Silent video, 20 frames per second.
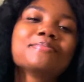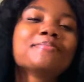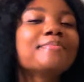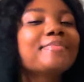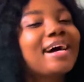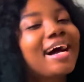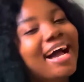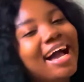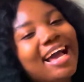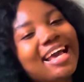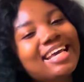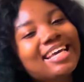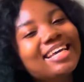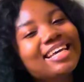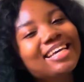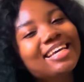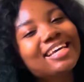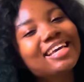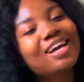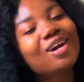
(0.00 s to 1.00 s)

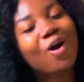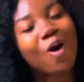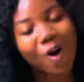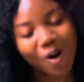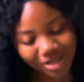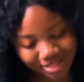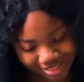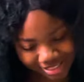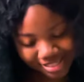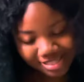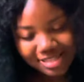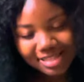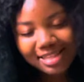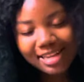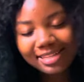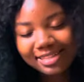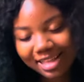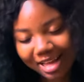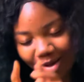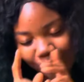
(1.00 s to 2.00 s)
Bye. Kogi,
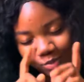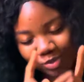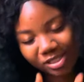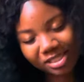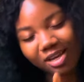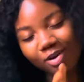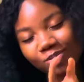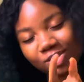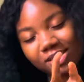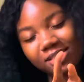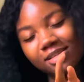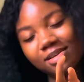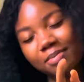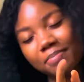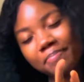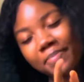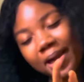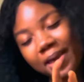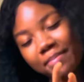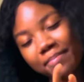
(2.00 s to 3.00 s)
get up. We shall see.
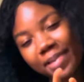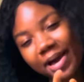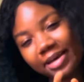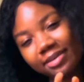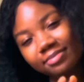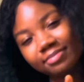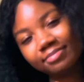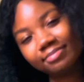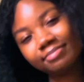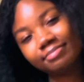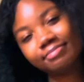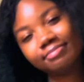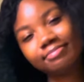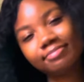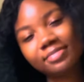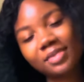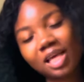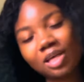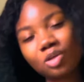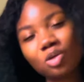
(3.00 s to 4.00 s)
Bye bye.
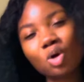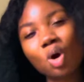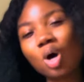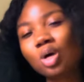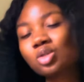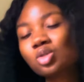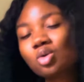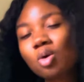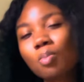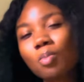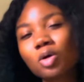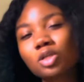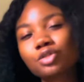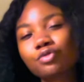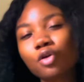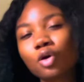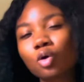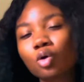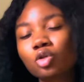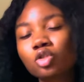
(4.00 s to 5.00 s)
Thank you all so much
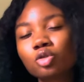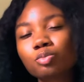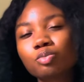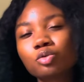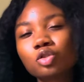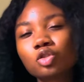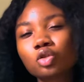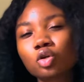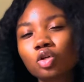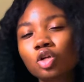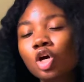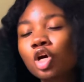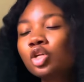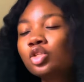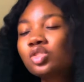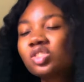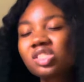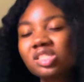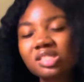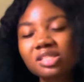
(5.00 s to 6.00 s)
for your contribution
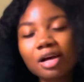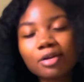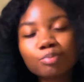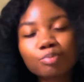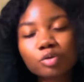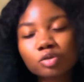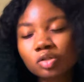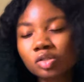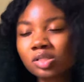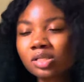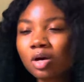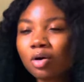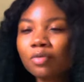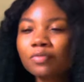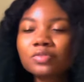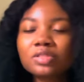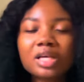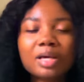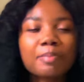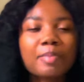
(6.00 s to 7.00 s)
to the sound producer
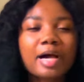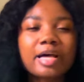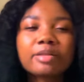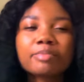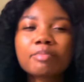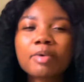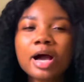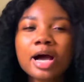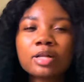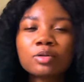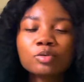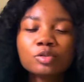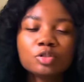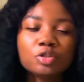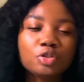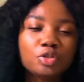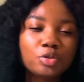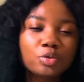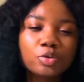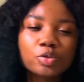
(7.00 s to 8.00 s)
of The Madman, really
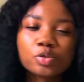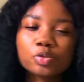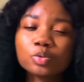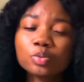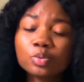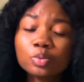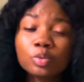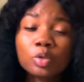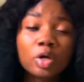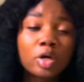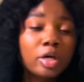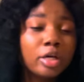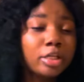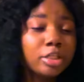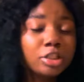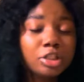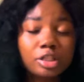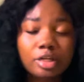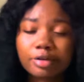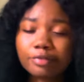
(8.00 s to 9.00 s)
due to
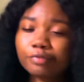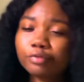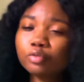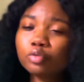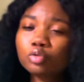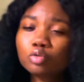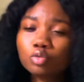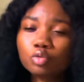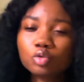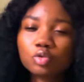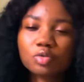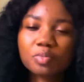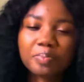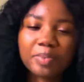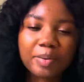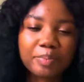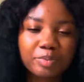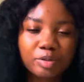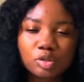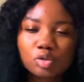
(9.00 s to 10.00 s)
Ichie Voodoo, to
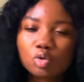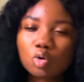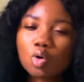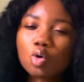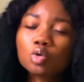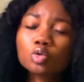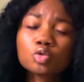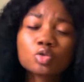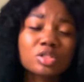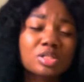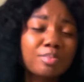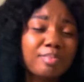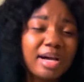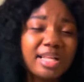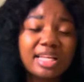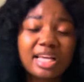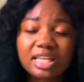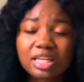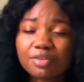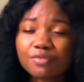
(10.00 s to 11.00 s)
Papito, to the
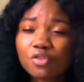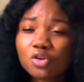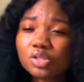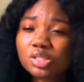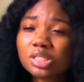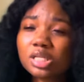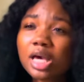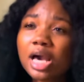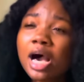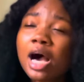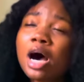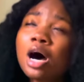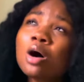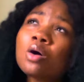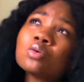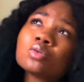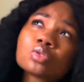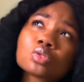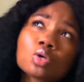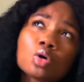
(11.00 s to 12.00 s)
man that gave us the
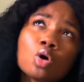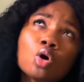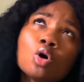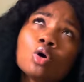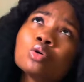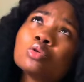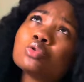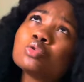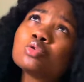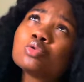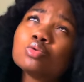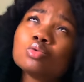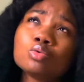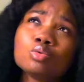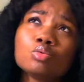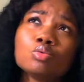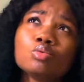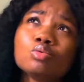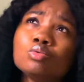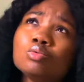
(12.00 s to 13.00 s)
house.
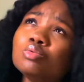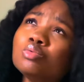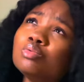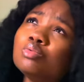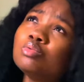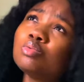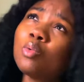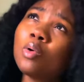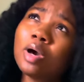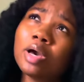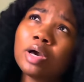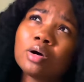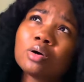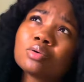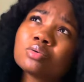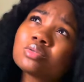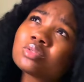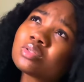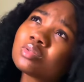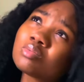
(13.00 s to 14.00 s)
to what
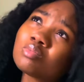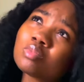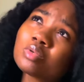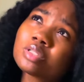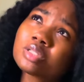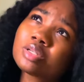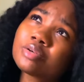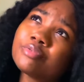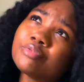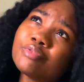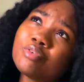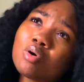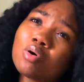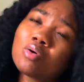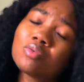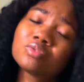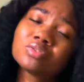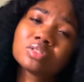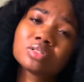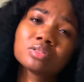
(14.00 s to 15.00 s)
else was
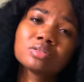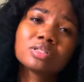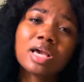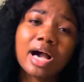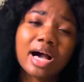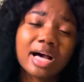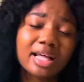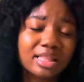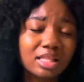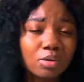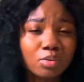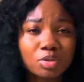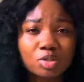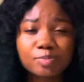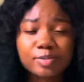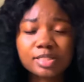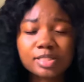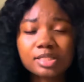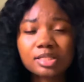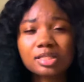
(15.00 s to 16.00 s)
involved. Yeah, that was
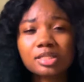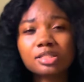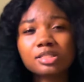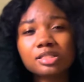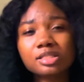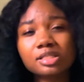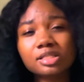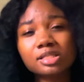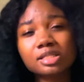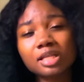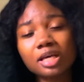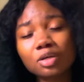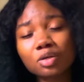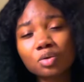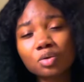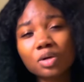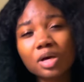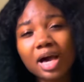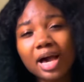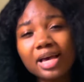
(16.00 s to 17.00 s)
basically it. Thank
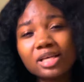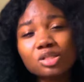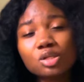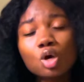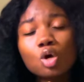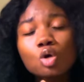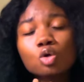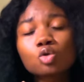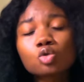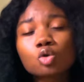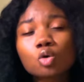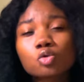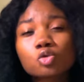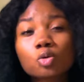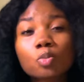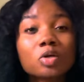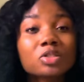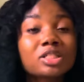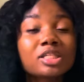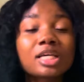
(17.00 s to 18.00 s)
you guys so,
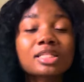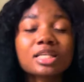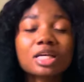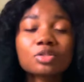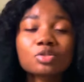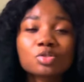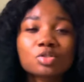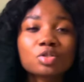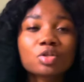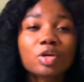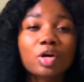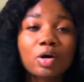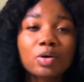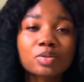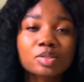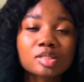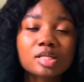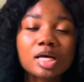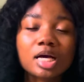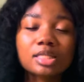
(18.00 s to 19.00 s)
so much. Yes, and to the
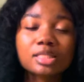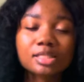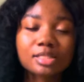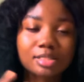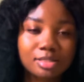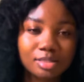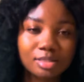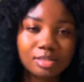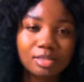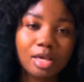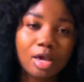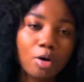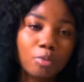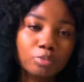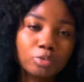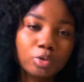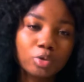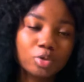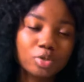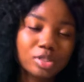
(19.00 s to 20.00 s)
girls that
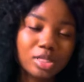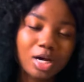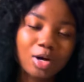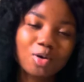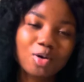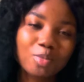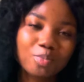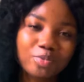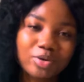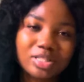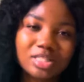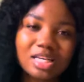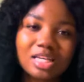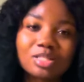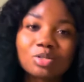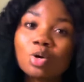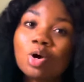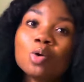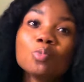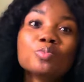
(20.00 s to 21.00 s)
helped us, that
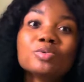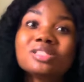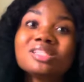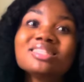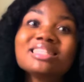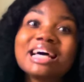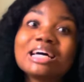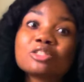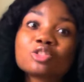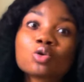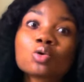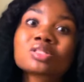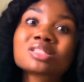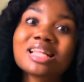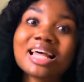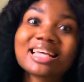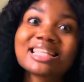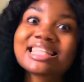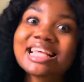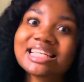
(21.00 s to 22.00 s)
cooperated, we did that shot
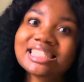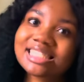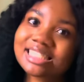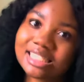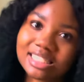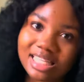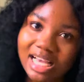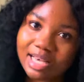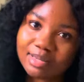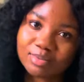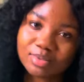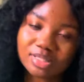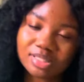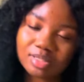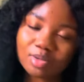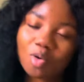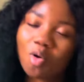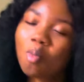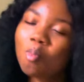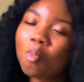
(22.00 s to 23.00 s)
like 30
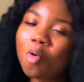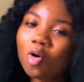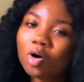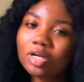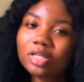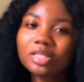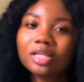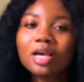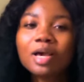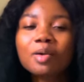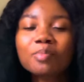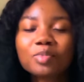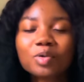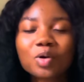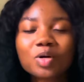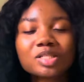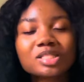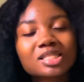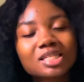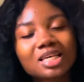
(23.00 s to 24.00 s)
times or more
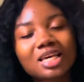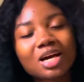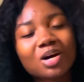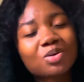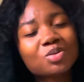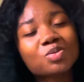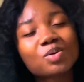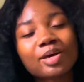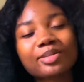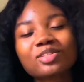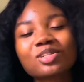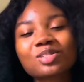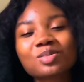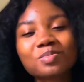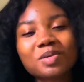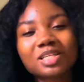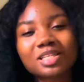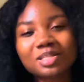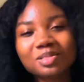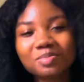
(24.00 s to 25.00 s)
because the girls were just
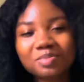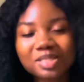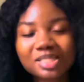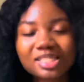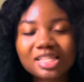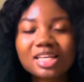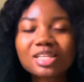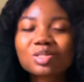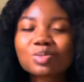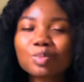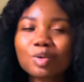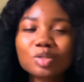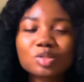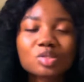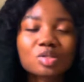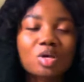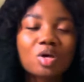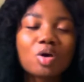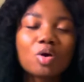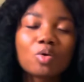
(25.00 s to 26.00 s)
making mistakes, but
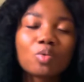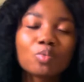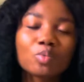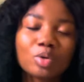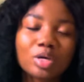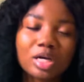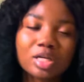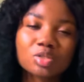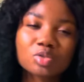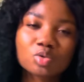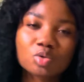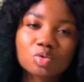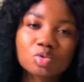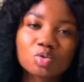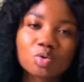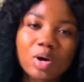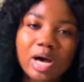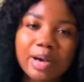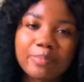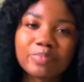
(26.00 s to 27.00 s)
we are so,
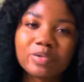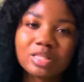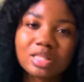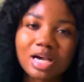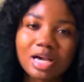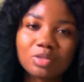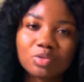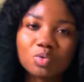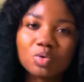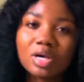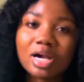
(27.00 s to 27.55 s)
so happy that you